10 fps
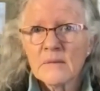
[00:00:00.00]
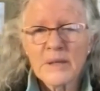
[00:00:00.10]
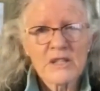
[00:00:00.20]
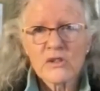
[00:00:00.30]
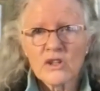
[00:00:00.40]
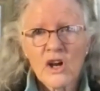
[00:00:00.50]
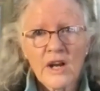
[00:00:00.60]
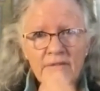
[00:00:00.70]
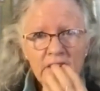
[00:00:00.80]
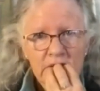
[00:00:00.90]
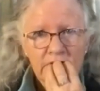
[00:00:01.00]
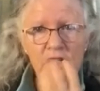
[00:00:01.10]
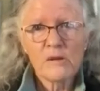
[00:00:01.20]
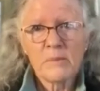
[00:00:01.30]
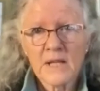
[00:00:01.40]
but you're not having to
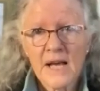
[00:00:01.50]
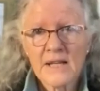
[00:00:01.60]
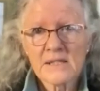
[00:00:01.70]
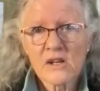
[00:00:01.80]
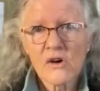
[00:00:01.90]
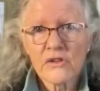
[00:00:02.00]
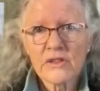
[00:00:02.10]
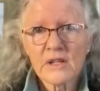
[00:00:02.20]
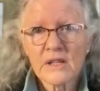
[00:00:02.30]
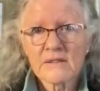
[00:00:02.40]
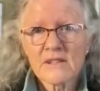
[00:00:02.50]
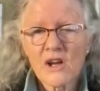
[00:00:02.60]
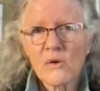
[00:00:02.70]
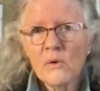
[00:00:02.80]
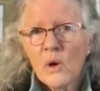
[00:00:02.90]
verbalize the whole thing.
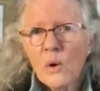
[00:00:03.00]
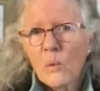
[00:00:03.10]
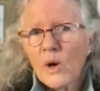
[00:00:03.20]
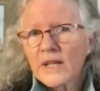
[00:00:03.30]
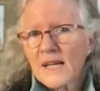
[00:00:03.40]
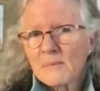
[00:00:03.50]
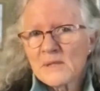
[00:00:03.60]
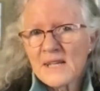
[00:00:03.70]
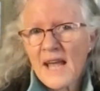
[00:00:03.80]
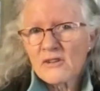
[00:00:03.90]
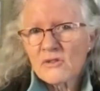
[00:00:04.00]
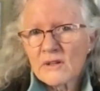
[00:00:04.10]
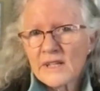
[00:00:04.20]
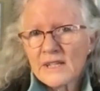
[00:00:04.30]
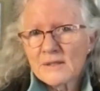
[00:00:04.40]
So what comes
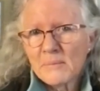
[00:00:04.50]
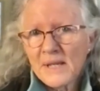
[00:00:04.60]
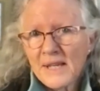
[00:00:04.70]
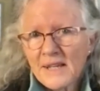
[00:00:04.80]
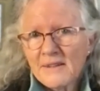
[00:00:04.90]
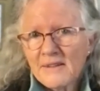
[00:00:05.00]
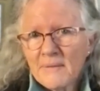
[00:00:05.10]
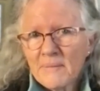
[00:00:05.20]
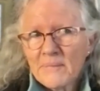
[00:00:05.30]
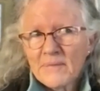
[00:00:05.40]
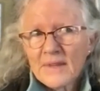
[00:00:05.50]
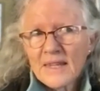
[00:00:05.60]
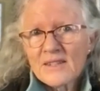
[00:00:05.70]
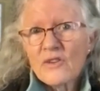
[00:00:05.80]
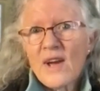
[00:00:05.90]
naturally to me
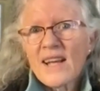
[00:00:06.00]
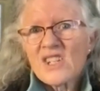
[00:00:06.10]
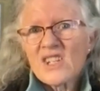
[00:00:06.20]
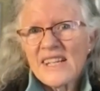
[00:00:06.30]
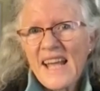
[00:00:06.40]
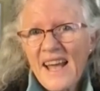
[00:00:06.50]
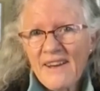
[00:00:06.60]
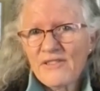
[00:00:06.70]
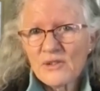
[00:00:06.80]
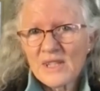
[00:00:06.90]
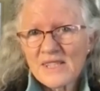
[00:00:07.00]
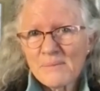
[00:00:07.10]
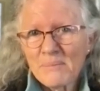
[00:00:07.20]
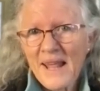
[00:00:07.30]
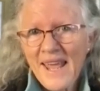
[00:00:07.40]
to actually have to
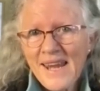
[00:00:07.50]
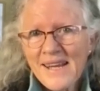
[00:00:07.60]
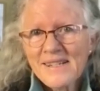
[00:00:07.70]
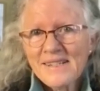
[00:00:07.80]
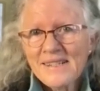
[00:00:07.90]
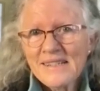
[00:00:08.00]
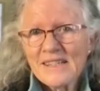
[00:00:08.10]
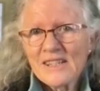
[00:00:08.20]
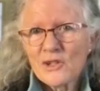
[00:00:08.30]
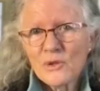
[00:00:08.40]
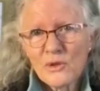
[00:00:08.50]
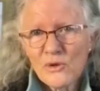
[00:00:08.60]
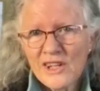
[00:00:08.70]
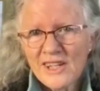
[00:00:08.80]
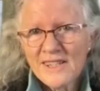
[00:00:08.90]
explain to an
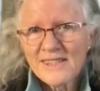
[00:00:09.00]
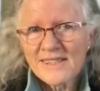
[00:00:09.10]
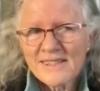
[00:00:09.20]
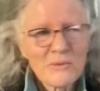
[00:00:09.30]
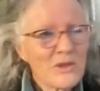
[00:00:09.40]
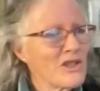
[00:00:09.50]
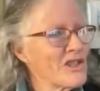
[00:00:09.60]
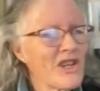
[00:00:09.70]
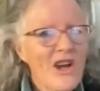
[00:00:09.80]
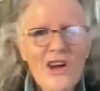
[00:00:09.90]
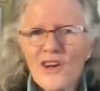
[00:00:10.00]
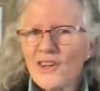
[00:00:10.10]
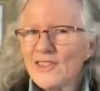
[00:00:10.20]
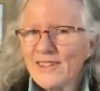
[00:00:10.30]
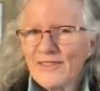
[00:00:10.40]
audience was
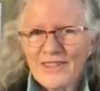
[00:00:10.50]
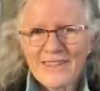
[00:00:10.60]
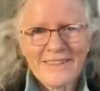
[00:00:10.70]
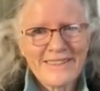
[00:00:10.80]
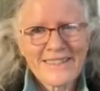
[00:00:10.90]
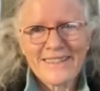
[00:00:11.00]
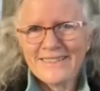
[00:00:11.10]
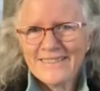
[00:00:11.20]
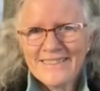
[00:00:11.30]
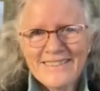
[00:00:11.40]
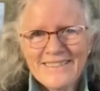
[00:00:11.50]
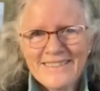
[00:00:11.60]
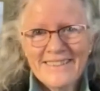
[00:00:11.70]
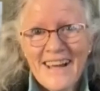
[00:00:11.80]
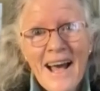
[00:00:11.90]
so difficult.
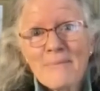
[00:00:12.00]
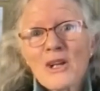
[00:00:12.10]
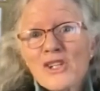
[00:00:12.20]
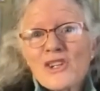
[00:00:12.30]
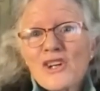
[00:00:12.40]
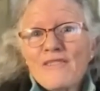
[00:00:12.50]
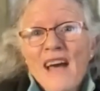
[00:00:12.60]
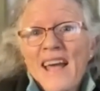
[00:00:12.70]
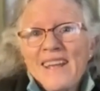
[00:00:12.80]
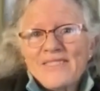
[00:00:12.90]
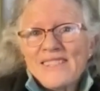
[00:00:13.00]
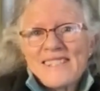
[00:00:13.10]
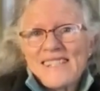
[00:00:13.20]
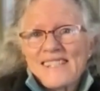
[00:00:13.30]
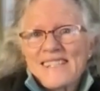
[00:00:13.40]
I'm not sure if I even
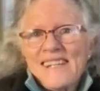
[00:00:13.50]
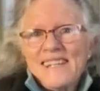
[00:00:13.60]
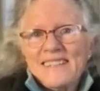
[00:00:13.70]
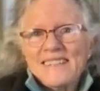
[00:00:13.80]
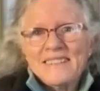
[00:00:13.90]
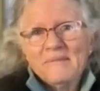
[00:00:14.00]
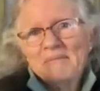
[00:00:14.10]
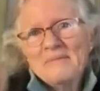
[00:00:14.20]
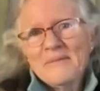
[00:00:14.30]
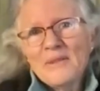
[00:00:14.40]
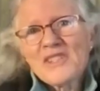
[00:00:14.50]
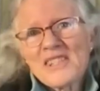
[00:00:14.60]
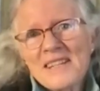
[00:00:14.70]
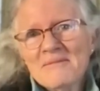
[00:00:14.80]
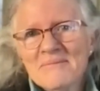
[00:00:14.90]
succeeded. We'll
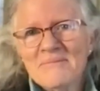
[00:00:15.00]
see.